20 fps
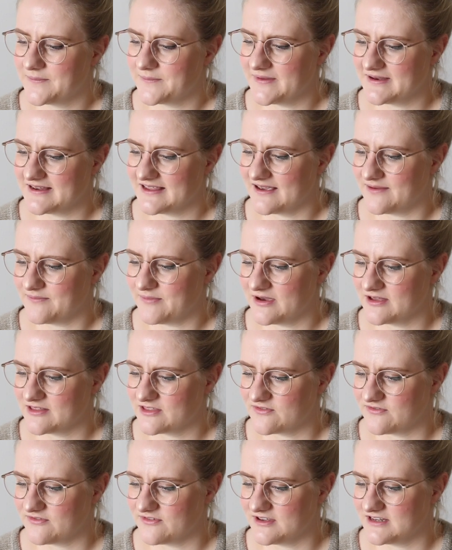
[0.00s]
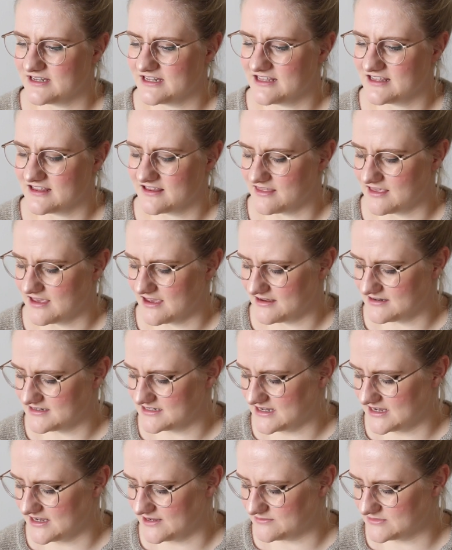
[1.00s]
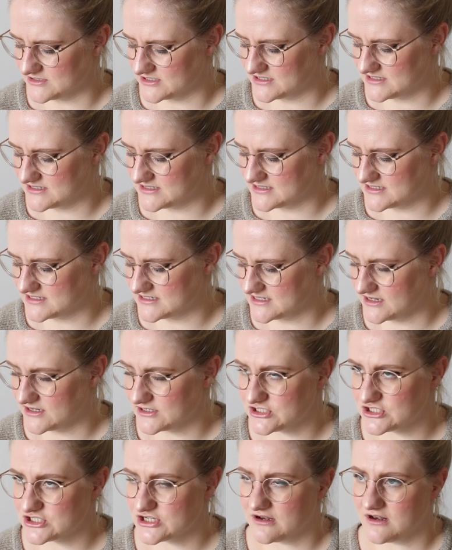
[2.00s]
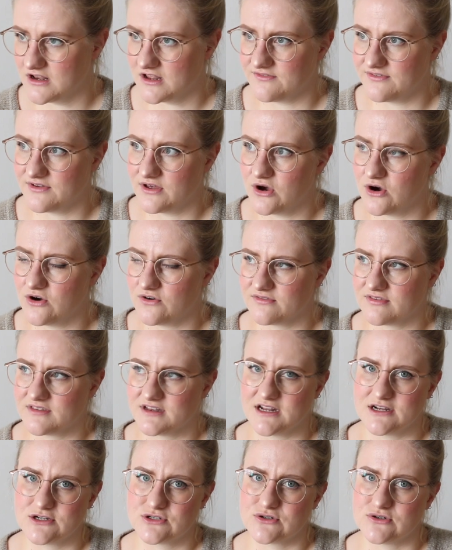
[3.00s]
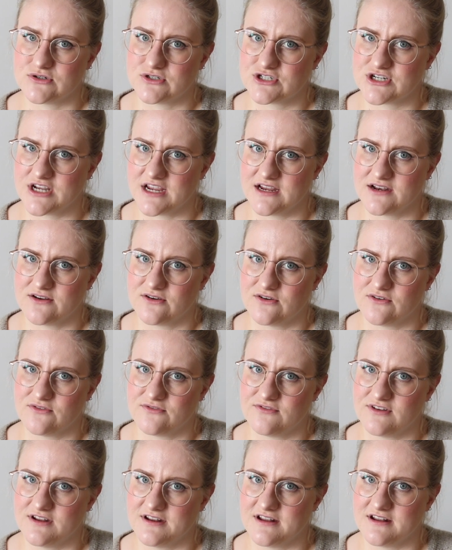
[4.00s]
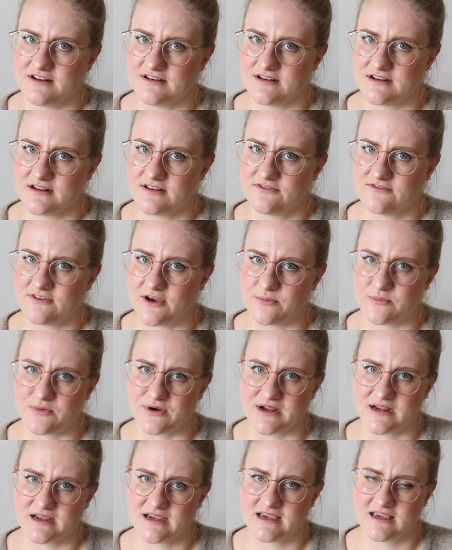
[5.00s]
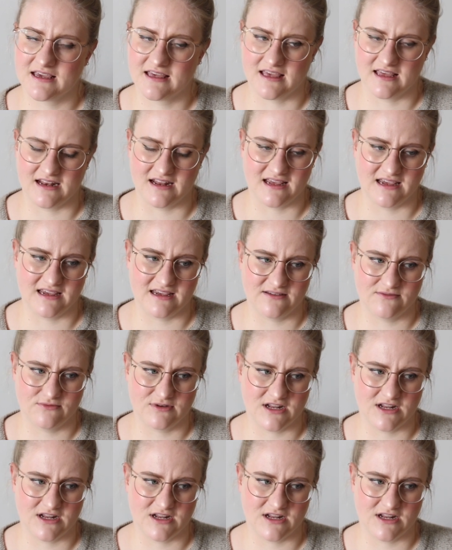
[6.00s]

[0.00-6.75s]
But yeah, parts of it is that I'm just such a lover of the natural shade of linen fabric, and